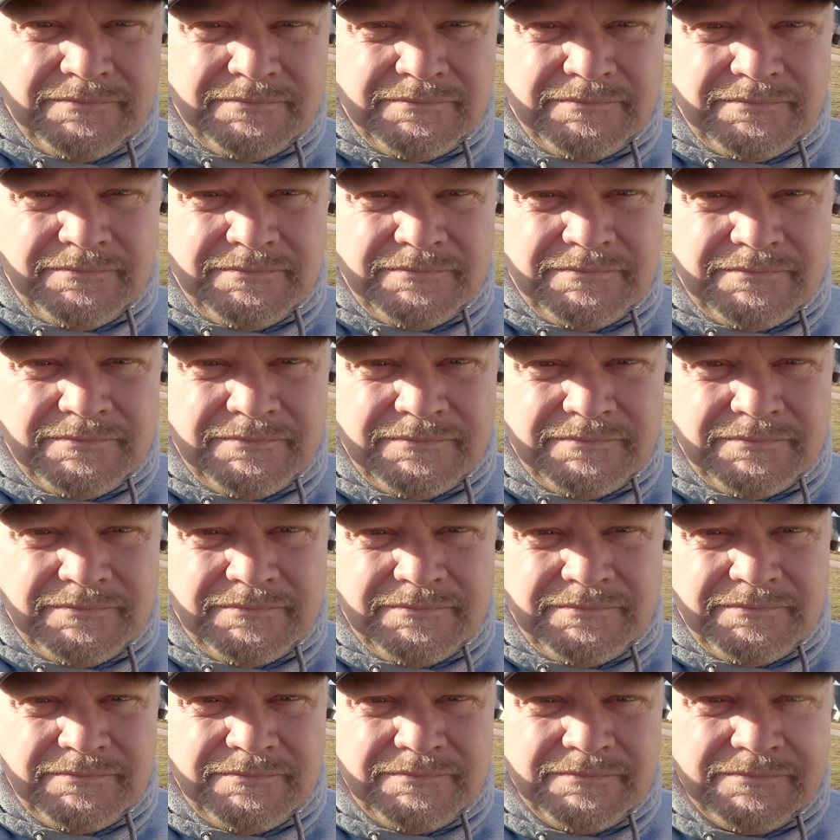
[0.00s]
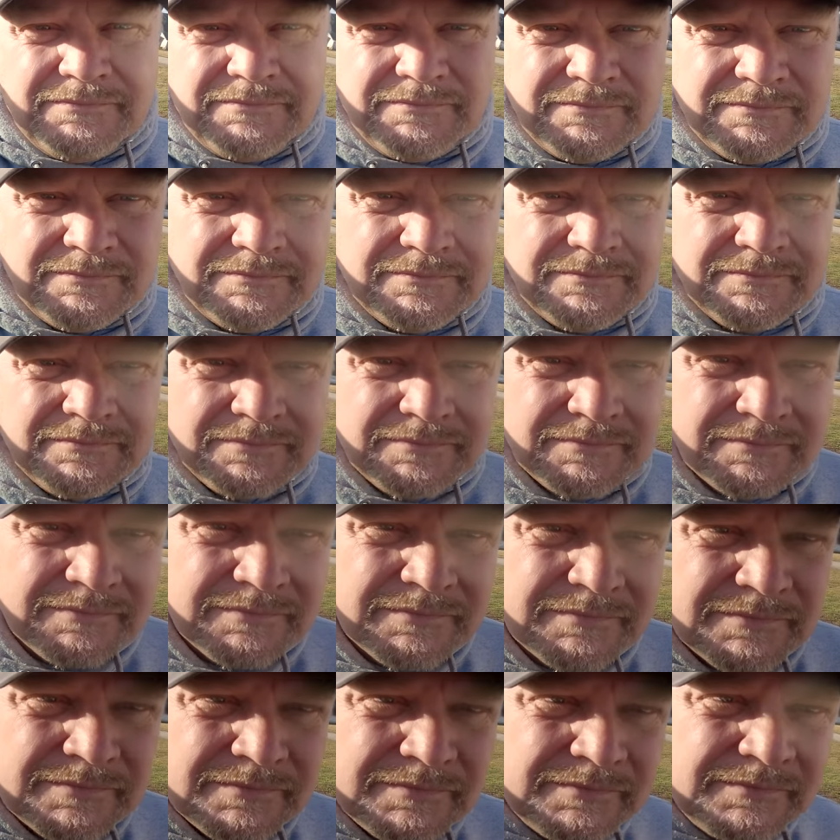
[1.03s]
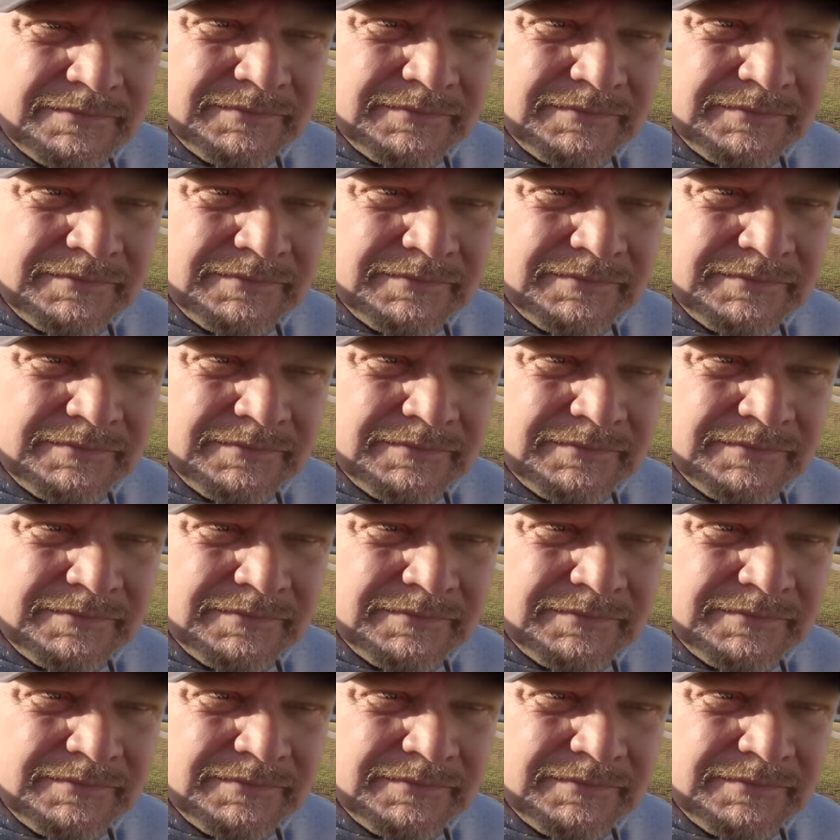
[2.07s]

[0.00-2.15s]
(silence)